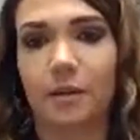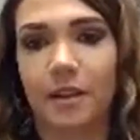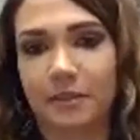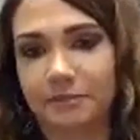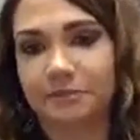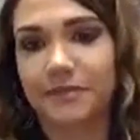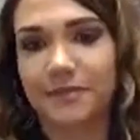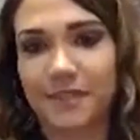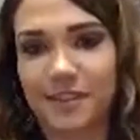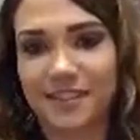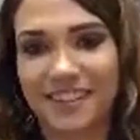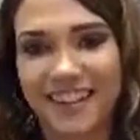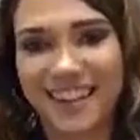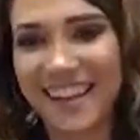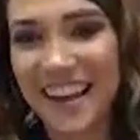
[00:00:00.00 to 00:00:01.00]

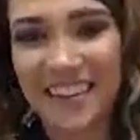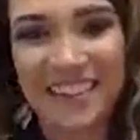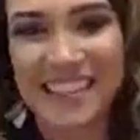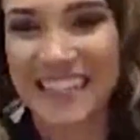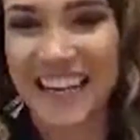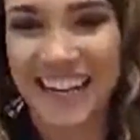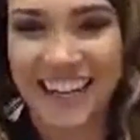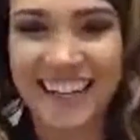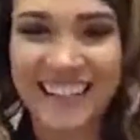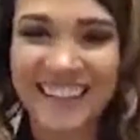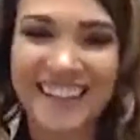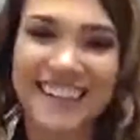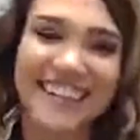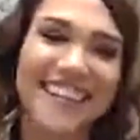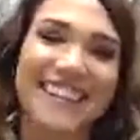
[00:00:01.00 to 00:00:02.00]
You can blame me.
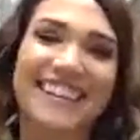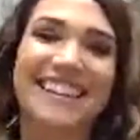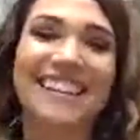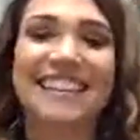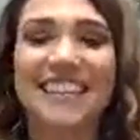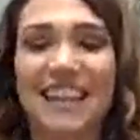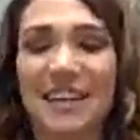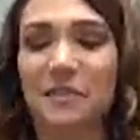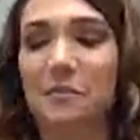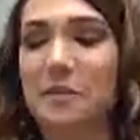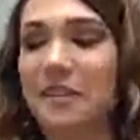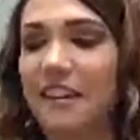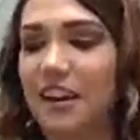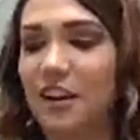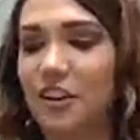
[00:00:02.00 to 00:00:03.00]

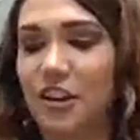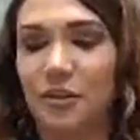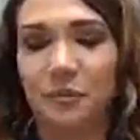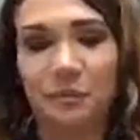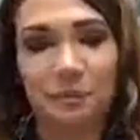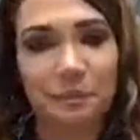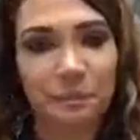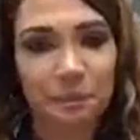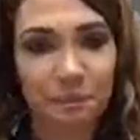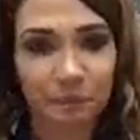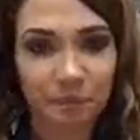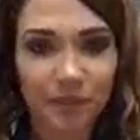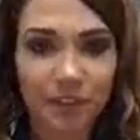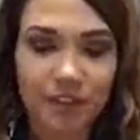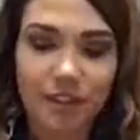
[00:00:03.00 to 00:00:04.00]
But
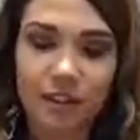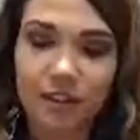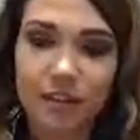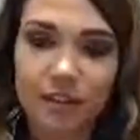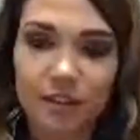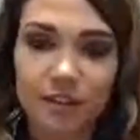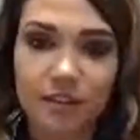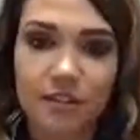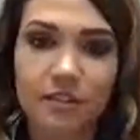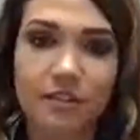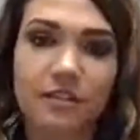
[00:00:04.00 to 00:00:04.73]
give me some